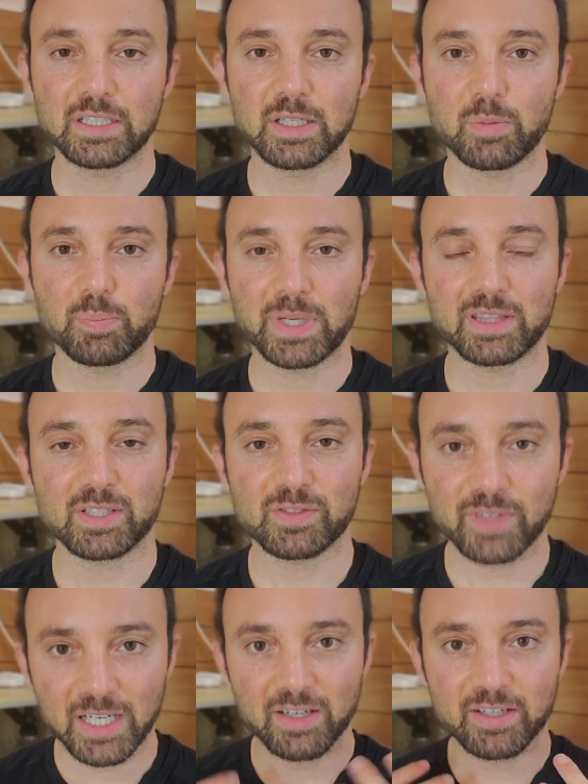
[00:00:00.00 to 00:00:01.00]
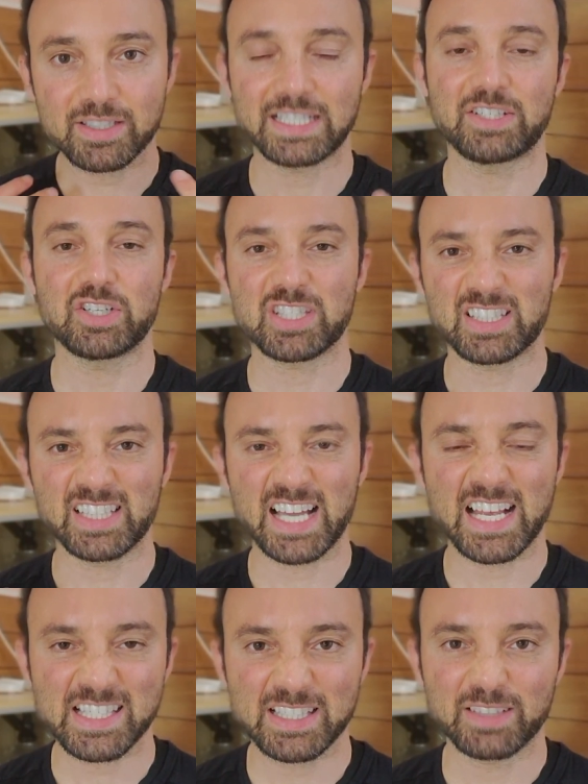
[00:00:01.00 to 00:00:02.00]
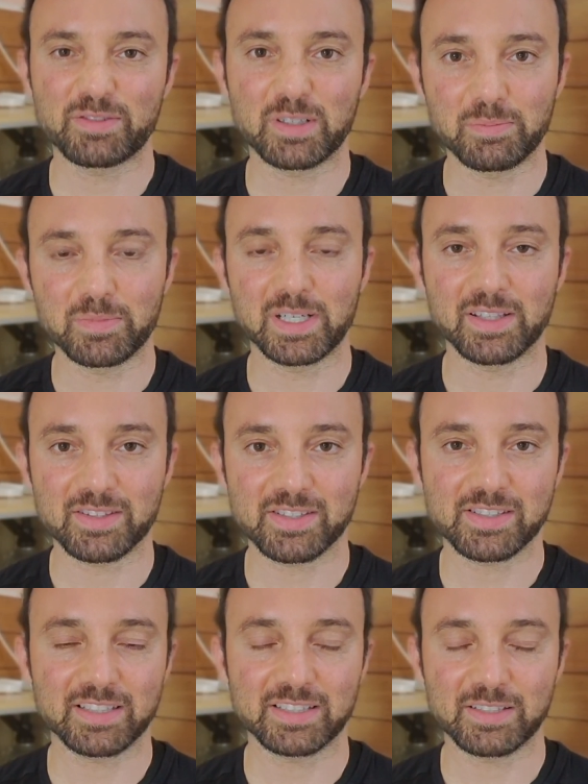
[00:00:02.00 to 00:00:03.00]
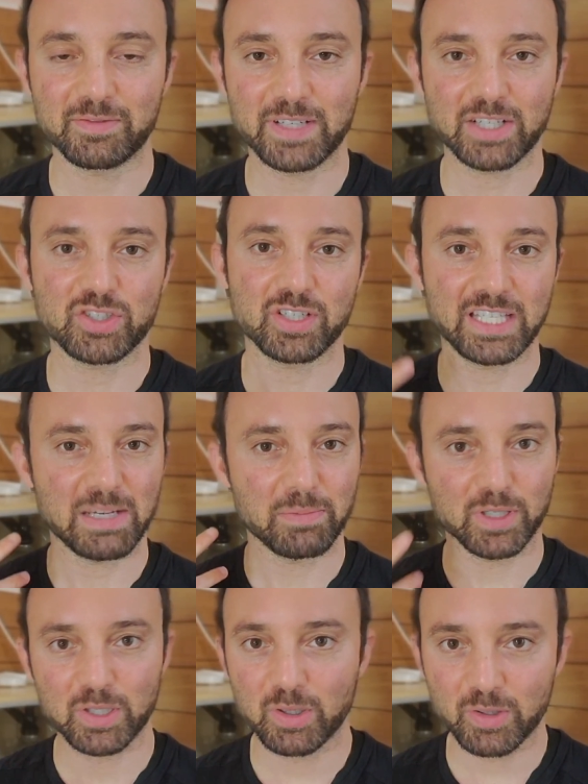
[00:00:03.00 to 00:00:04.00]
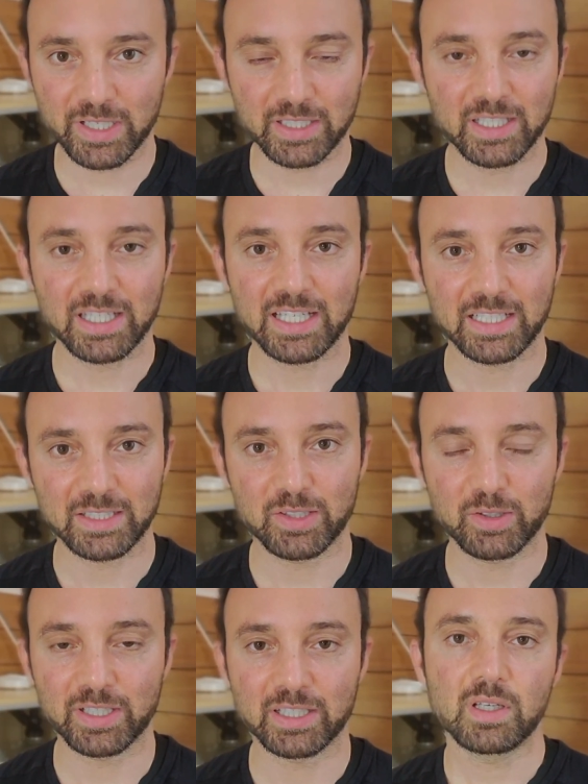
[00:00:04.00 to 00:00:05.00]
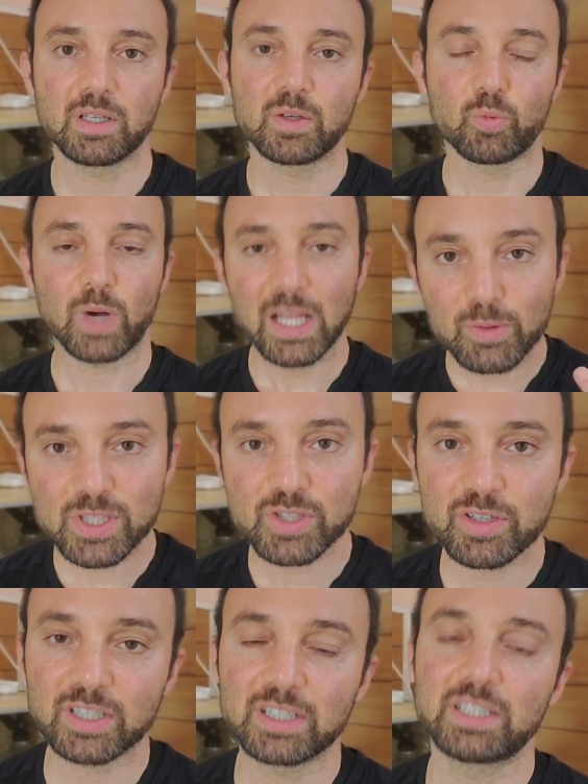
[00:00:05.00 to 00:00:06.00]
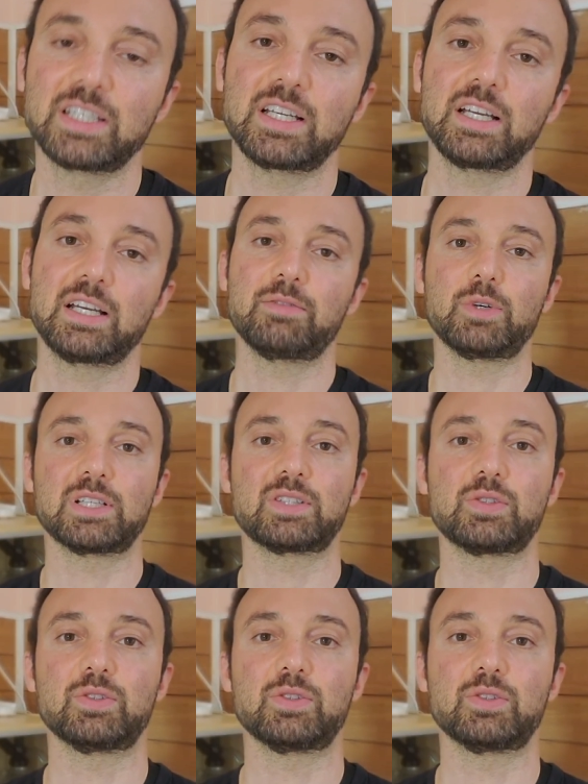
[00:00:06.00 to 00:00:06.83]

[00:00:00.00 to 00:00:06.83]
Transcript: But this virus, it just lasted for months. This infection kept going and going. While I was struggling, I went to